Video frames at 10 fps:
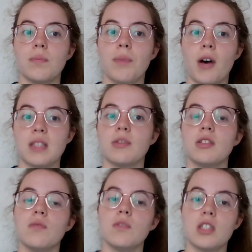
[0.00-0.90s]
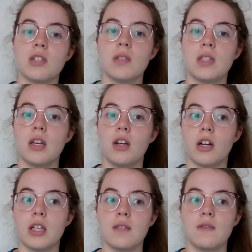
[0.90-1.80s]
possible to reduce the
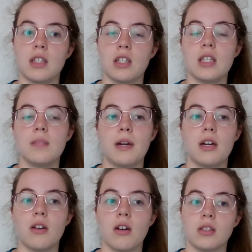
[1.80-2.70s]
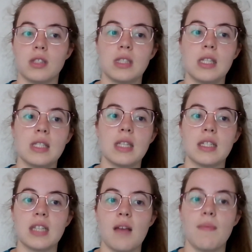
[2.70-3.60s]
occurrence of serious periodontal disease
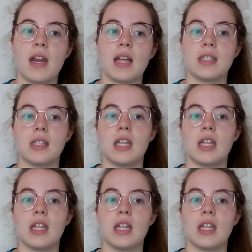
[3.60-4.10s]
in diabetics,